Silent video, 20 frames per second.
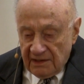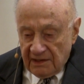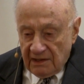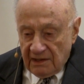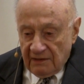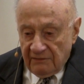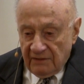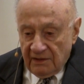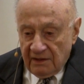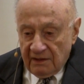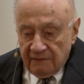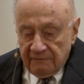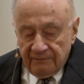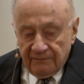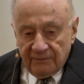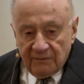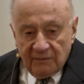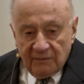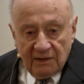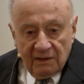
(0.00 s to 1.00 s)
And then
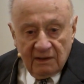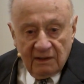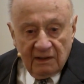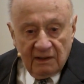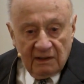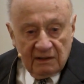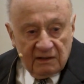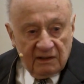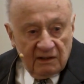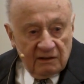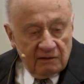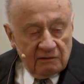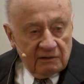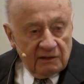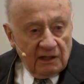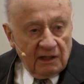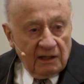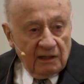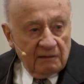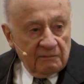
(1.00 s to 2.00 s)
at dinner
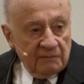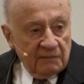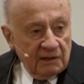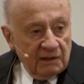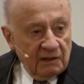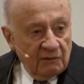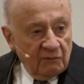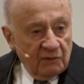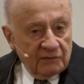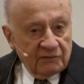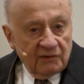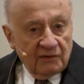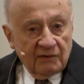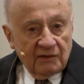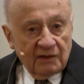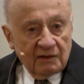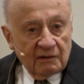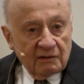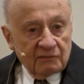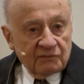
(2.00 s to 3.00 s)
time, he wasn't
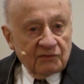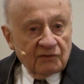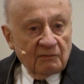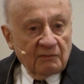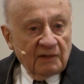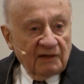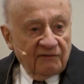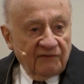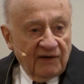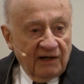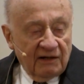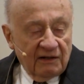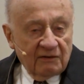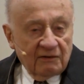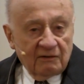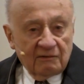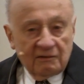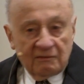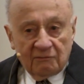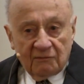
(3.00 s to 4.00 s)
there. So my
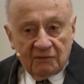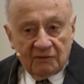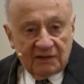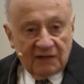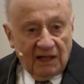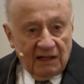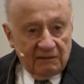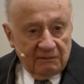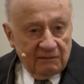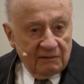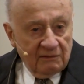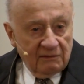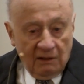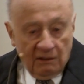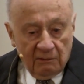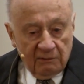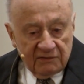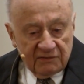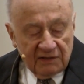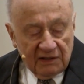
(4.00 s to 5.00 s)
father got
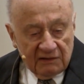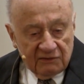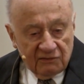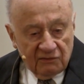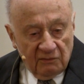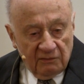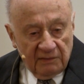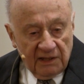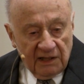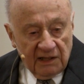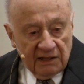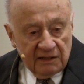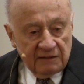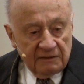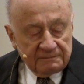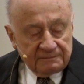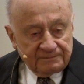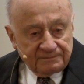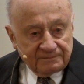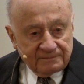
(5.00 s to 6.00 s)
always got so mad.